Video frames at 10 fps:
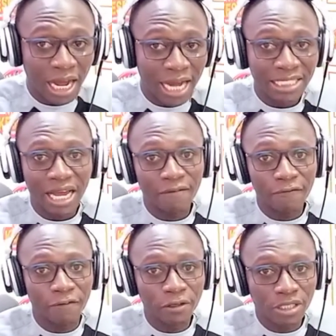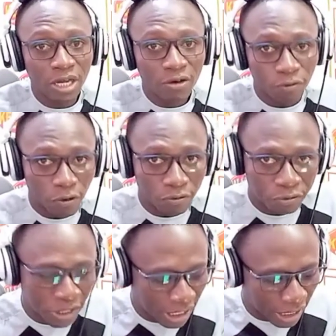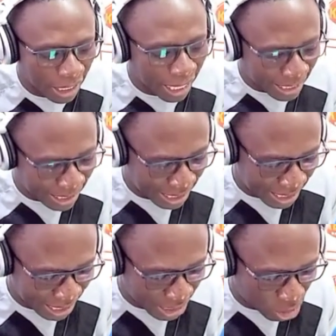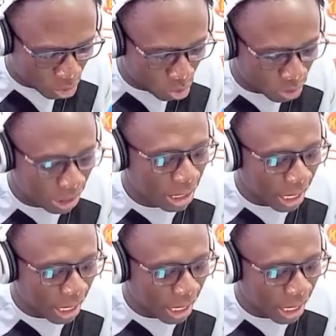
at Anfield for free. And this is good.